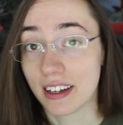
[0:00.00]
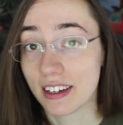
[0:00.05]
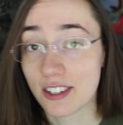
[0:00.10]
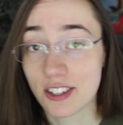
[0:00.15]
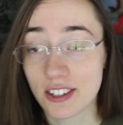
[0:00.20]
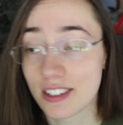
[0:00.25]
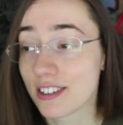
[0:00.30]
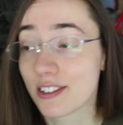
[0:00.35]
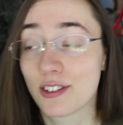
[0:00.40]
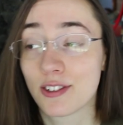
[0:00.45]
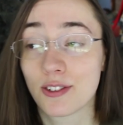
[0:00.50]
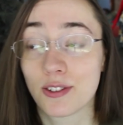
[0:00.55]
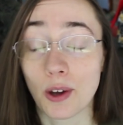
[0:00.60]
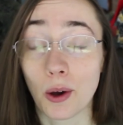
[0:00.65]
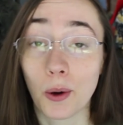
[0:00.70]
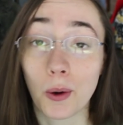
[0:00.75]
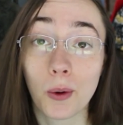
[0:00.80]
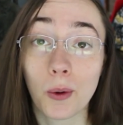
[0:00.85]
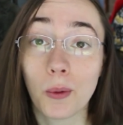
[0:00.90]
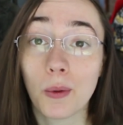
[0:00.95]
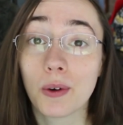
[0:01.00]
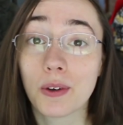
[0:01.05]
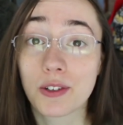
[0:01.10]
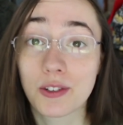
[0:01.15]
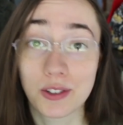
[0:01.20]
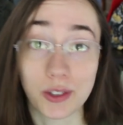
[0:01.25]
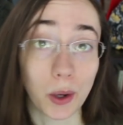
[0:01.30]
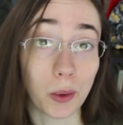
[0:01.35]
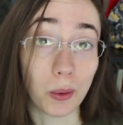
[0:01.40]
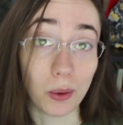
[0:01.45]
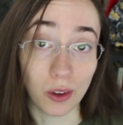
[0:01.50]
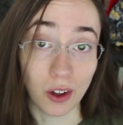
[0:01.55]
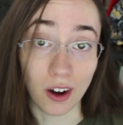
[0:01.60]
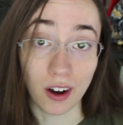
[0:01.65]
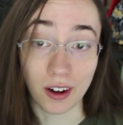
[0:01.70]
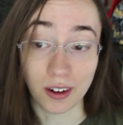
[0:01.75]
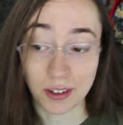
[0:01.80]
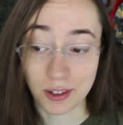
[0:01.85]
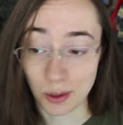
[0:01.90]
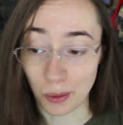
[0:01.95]
that's just so so
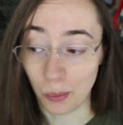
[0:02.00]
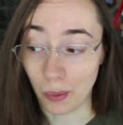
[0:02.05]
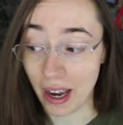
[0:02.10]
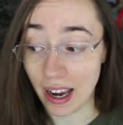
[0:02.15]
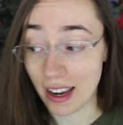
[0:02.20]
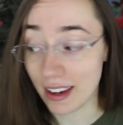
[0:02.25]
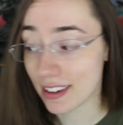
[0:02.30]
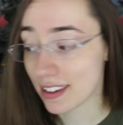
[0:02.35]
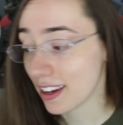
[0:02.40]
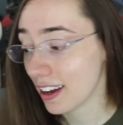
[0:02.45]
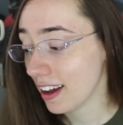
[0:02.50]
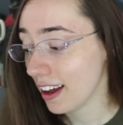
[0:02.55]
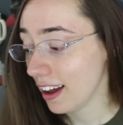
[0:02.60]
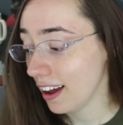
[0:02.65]
long to wait